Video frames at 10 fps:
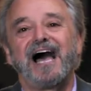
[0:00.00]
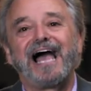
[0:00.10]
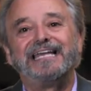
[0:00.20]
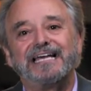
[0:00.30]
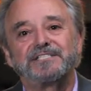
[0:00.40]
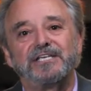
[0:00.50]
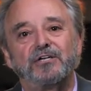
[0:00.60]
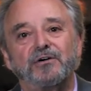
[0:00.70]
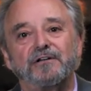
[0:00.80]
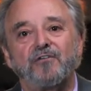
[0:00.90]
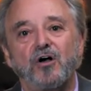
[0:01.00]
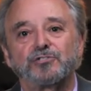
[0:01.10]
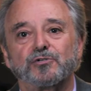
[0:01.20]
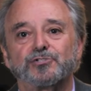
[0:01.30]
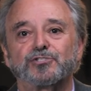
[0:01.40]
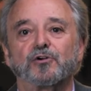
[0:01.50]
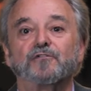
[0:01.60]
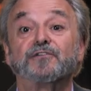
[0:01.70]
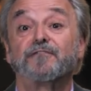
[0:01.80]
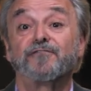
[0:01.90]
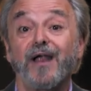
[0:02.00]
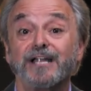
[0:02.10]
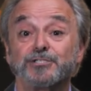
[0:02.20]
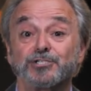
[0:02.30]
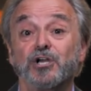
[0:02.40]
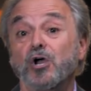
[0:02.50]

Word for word: I guess he could have also served the French,